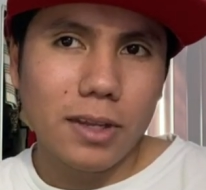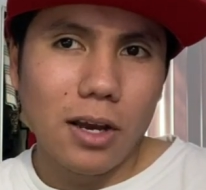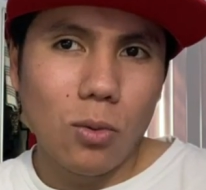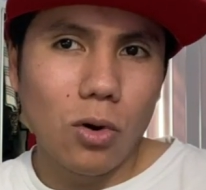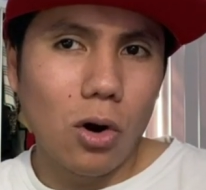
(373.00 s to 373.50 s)

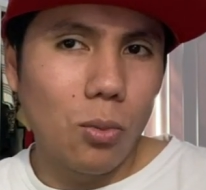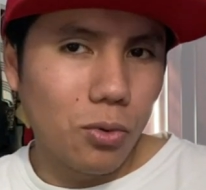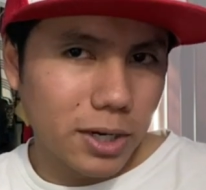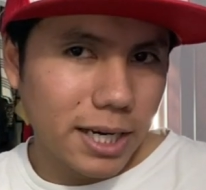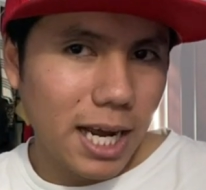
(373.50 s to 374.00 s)
we're
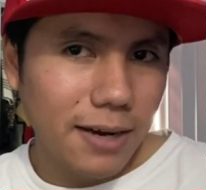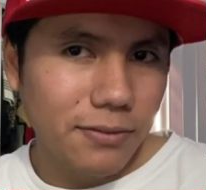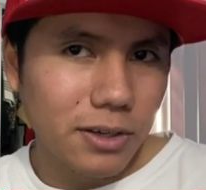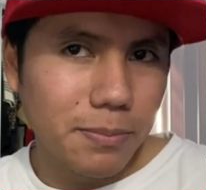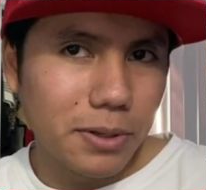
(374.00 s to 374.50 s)
gonna have
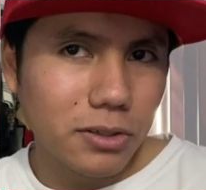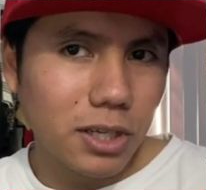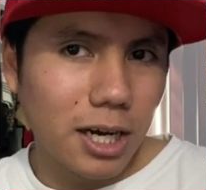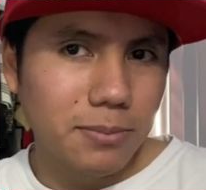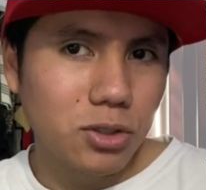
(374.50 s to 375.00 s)
to build
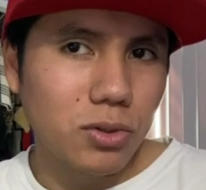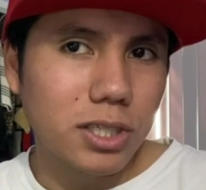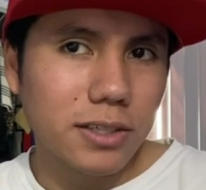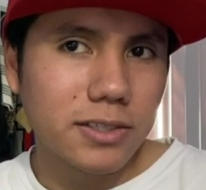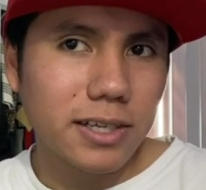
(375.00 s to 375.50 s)
up to
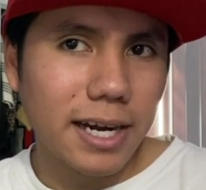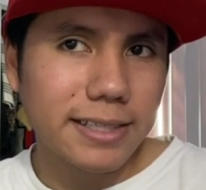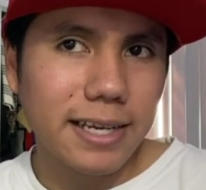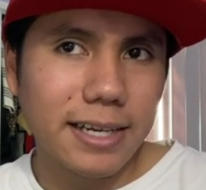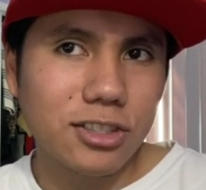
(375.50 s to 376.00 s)
another Sky
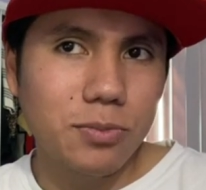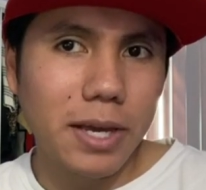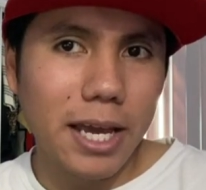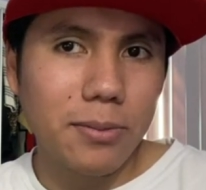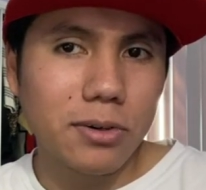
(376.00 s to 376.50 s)
Attack to be
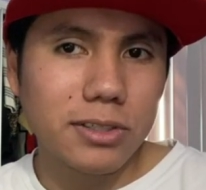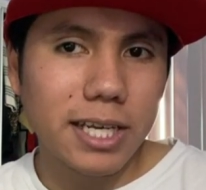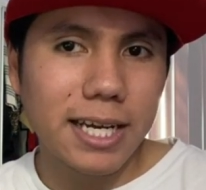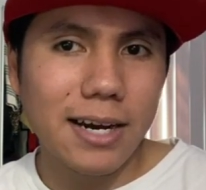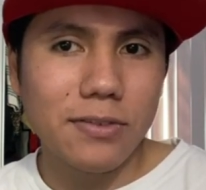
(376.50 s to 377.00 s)
able to
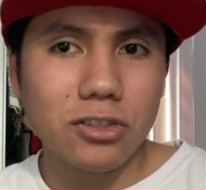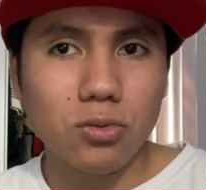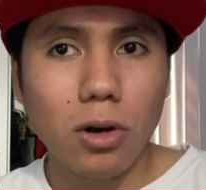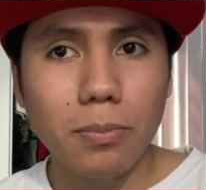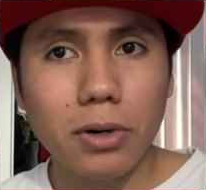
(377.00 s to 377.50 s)
take out this
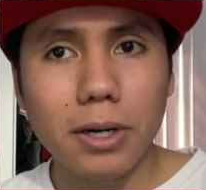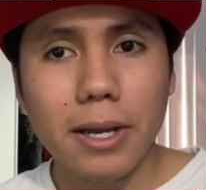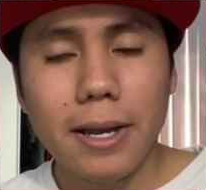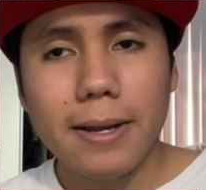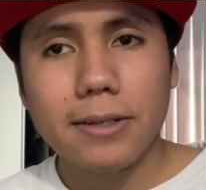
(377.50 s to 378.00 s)
Swampert.
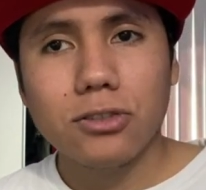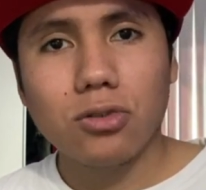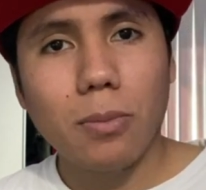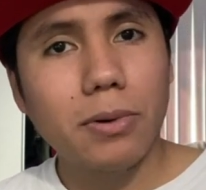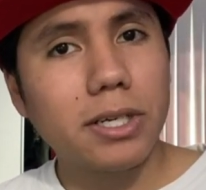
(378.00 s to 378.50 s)

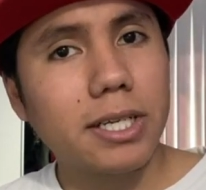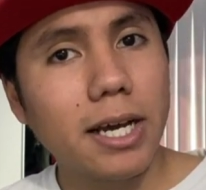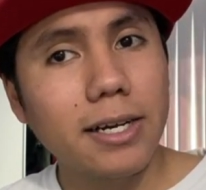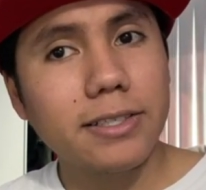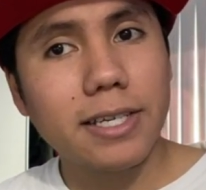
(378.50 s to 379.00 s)
Swampert
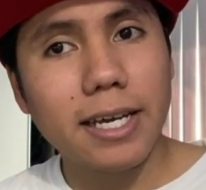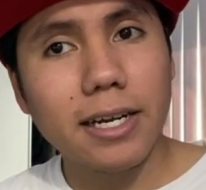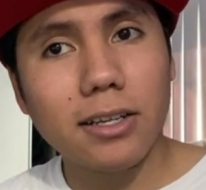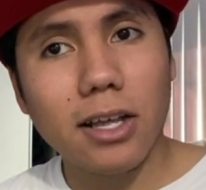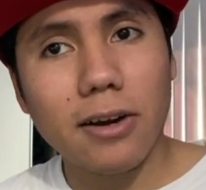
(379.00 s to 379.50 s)
does get
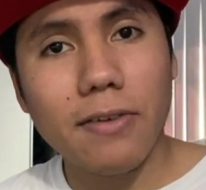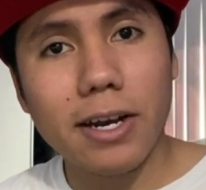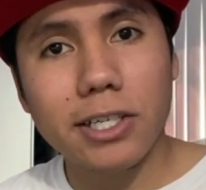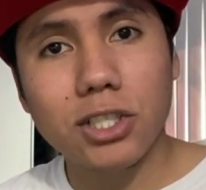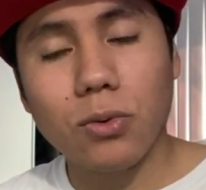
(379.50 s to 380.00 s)
a lot of
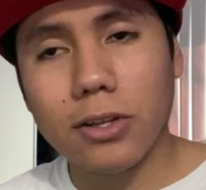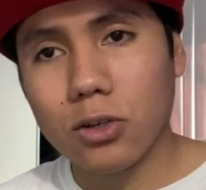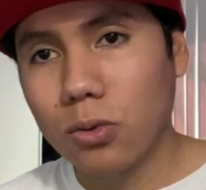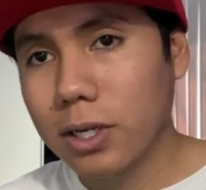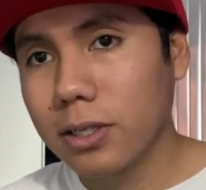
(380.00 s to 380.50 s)
energy rather
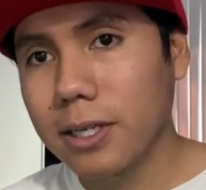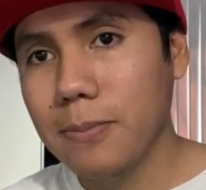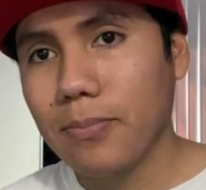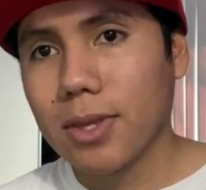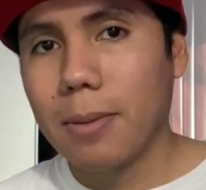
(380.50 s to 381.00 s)
quickly,
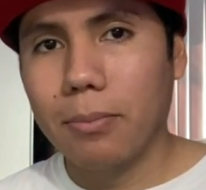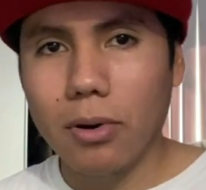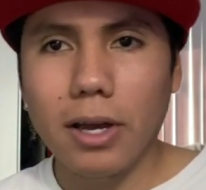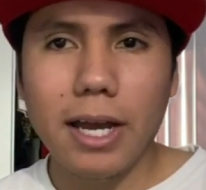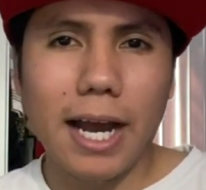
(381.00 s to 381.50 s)

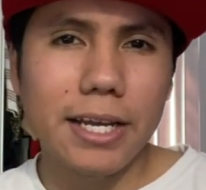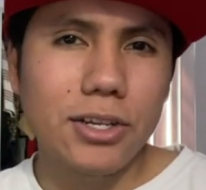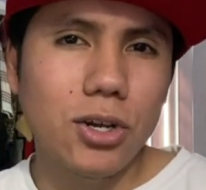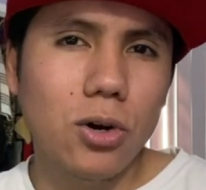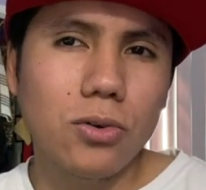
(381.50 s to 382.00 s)
but I
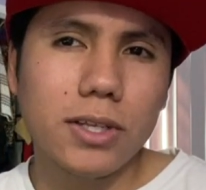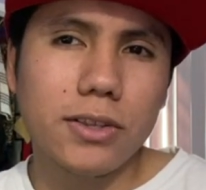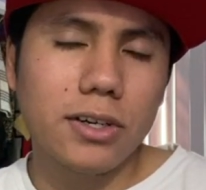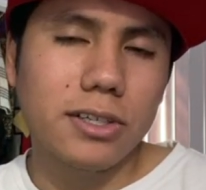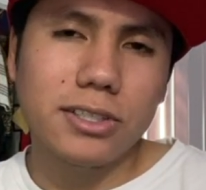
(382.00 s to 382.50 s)
know that
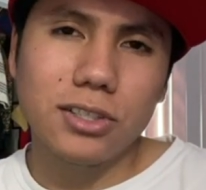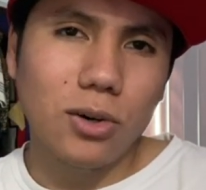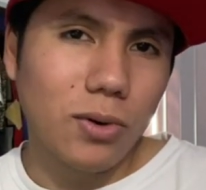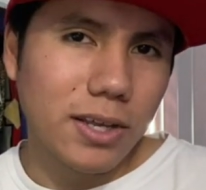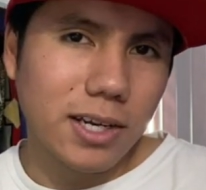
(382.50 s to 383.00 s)
there's no
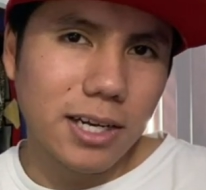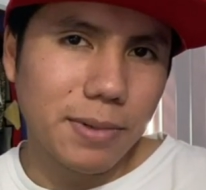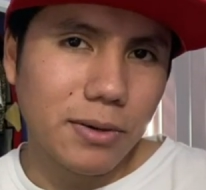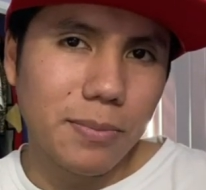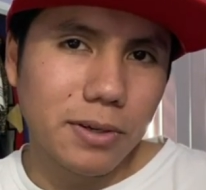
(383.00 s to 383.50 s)
way they're gonna be
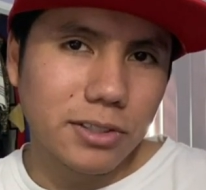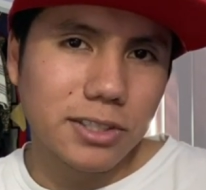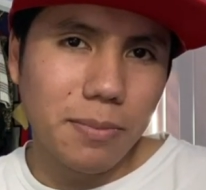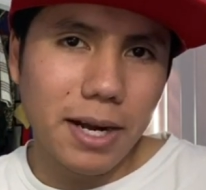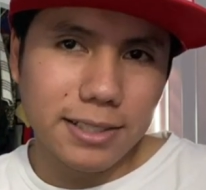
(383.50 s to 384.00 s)
able to build to
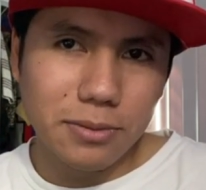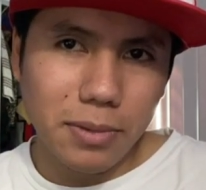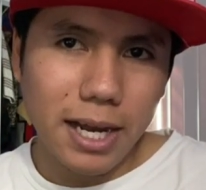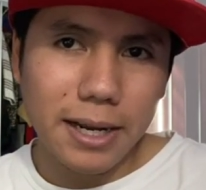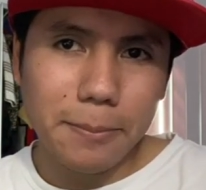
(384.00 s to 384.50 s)
the
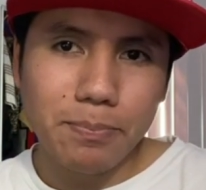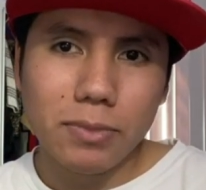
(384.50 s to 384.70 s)
back-to-back.